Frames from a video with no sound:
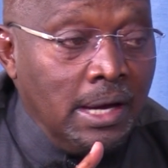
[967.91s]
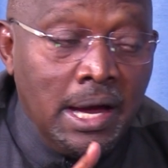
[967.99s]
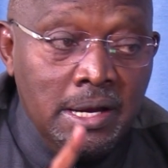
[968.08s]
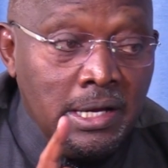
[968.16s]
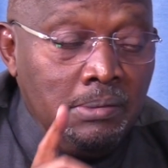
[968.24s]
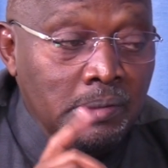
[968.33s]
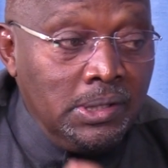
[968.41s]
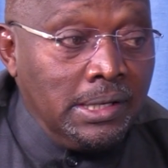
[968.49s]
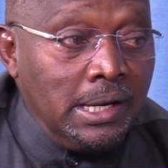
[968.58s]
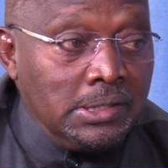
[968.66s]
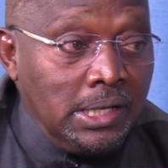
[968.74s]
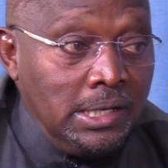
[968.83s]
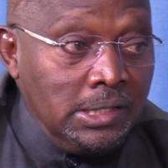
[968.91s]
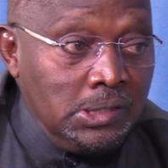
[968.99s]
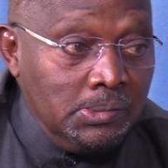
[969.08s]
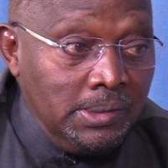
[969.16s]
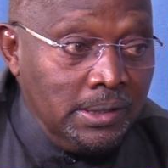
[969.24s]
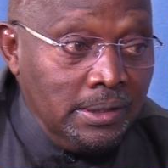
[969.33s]
And anybody can
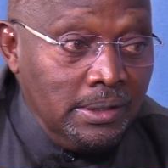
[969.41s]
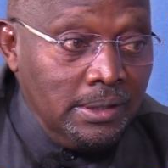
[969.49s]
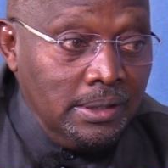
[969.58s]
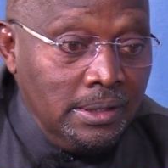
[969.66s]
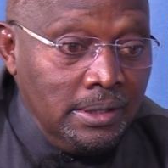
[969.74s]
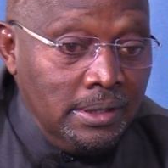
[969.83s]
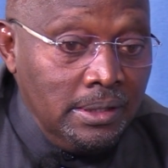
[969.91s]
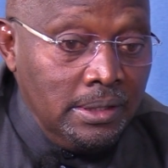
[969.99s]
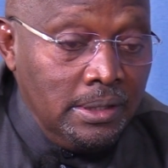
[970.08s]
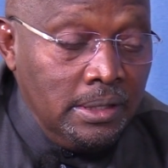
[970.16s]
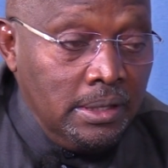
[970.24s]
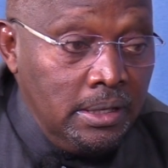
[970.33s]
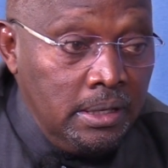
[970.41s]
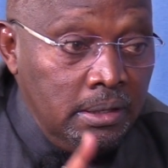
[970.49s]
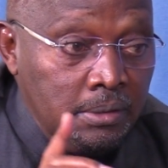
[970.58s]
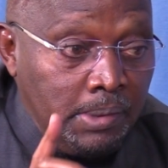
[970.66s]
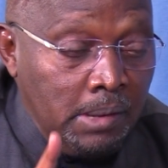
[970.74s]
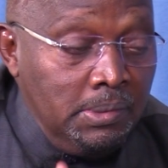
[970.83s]
challenge me.
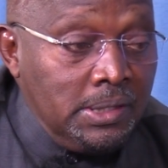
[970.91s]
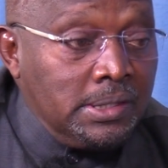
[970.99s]
Public